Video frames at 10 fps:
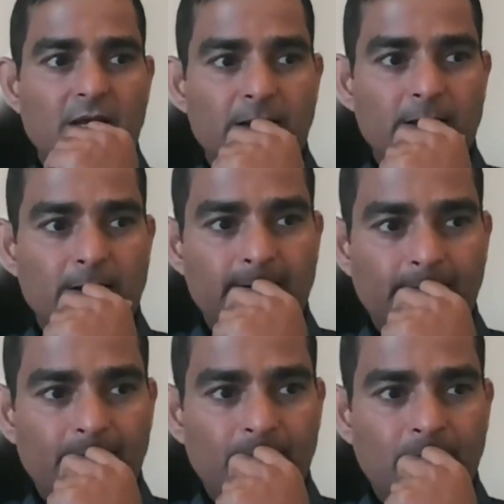
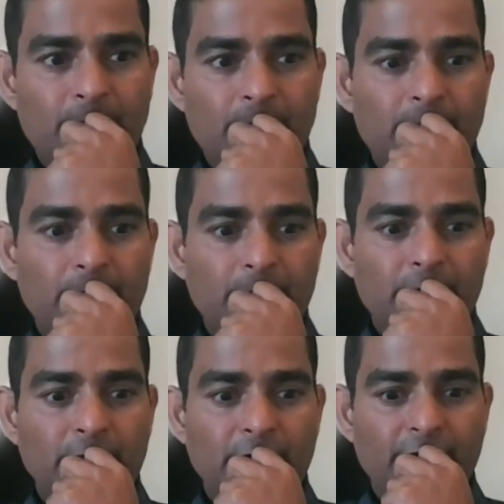
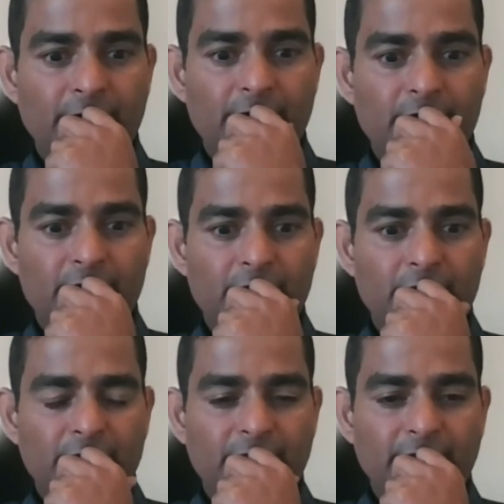You know,
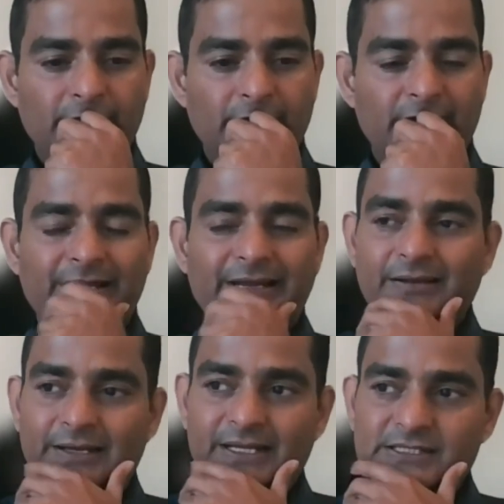the
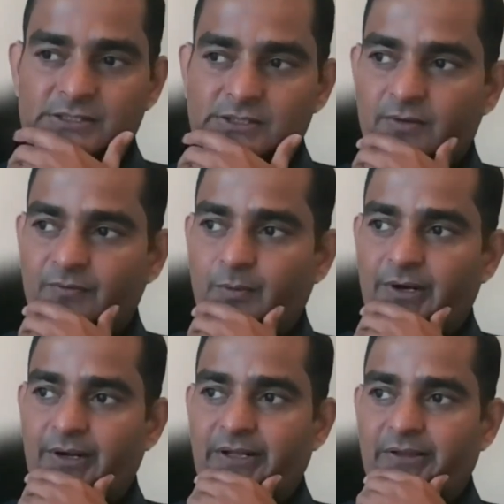cleanliness of the
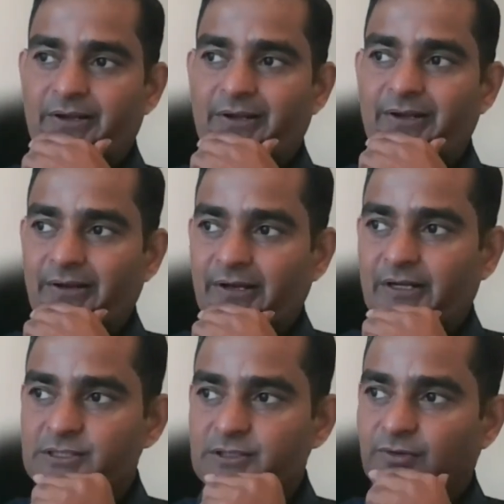building, the
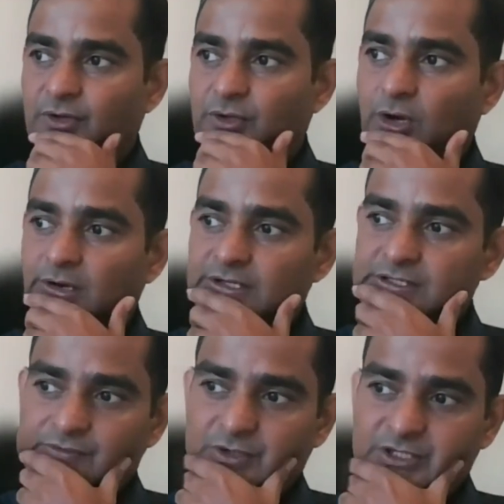cleanliness of the
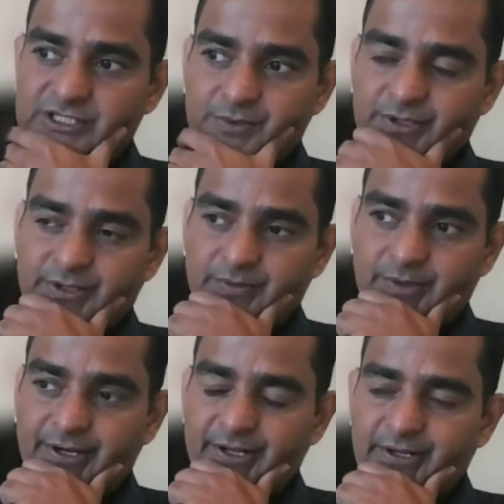toilets of the hospital
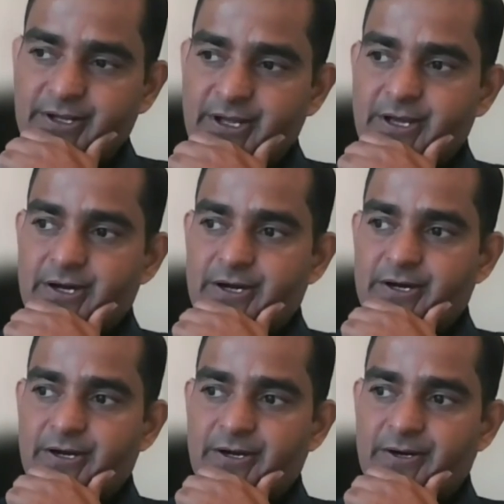building,
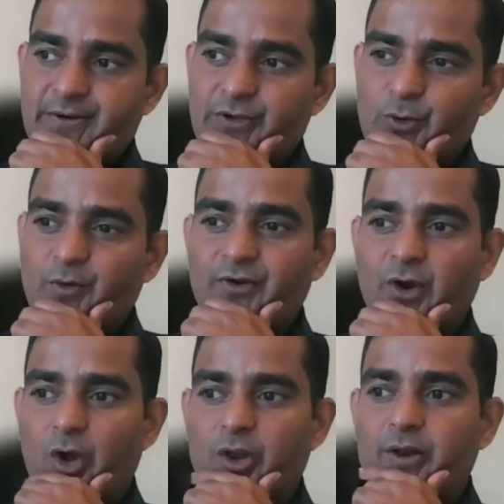the
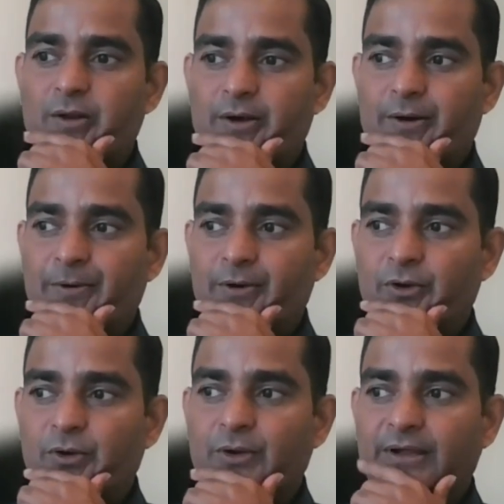overall
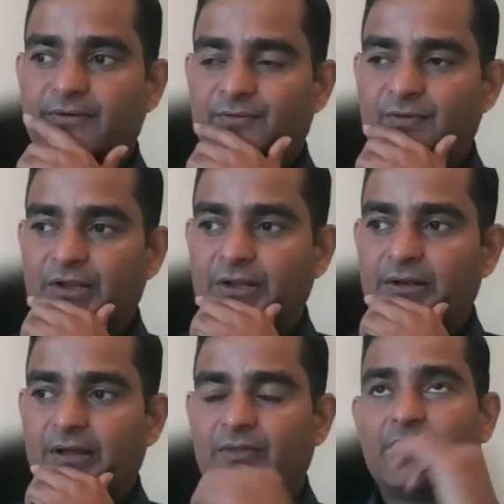look and
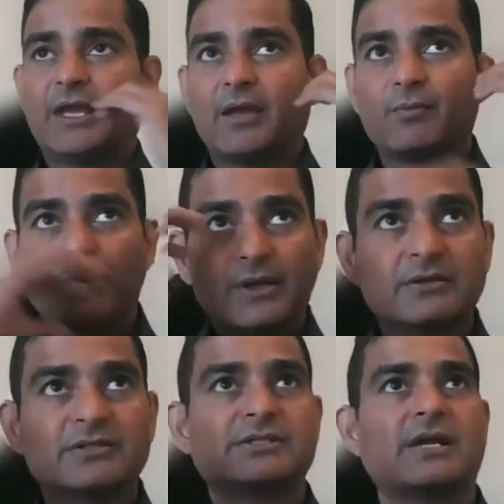feel and the
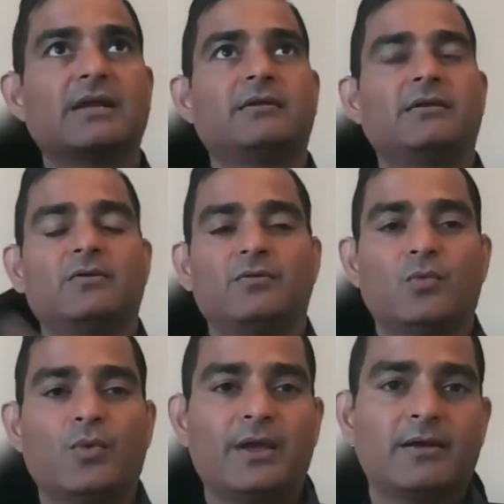ambience and, you know, the
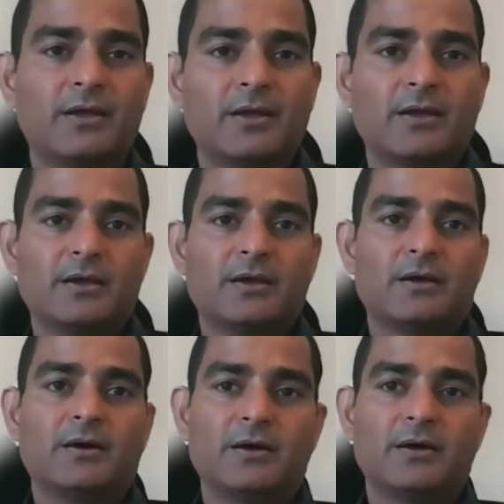way,
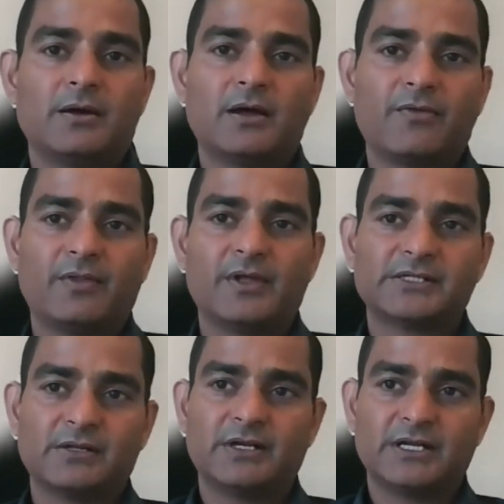I think
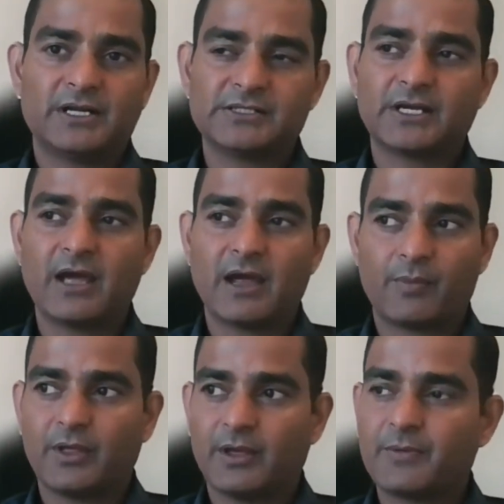there is a
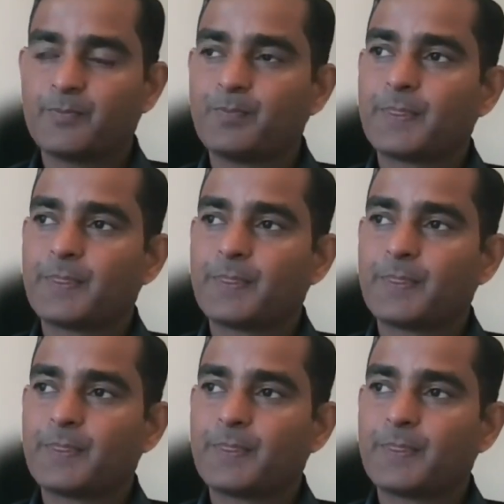gap there.